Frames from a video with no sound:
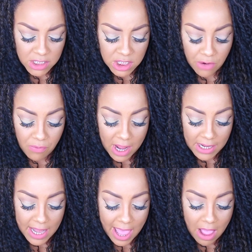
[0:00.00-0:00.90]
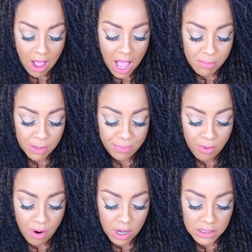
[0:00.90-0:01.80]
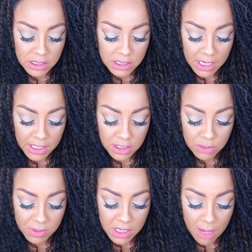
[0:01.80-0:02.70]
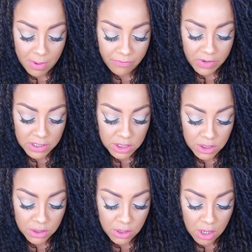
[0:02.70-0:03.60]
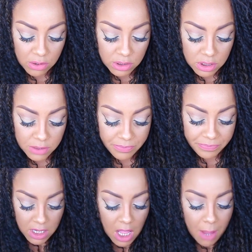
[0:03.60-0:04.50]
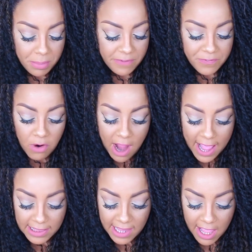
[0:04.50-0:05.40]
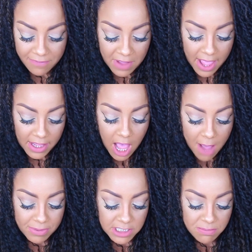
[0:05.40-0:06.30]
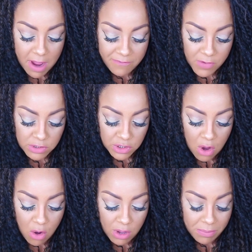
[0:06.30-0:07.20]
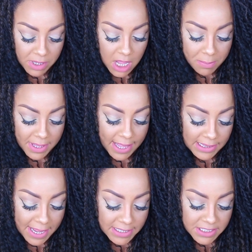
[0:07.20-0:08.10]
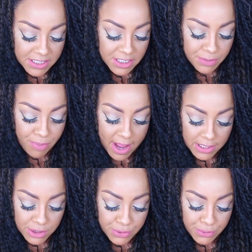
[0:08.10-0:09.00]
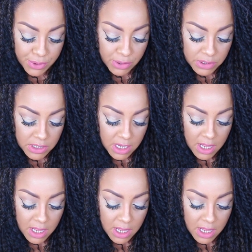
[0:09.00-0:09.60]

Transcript: So right now, I'm abroad studying to become a registered nurse. Before I left, I accomplished my first goal in becoming a licensed practical nurse.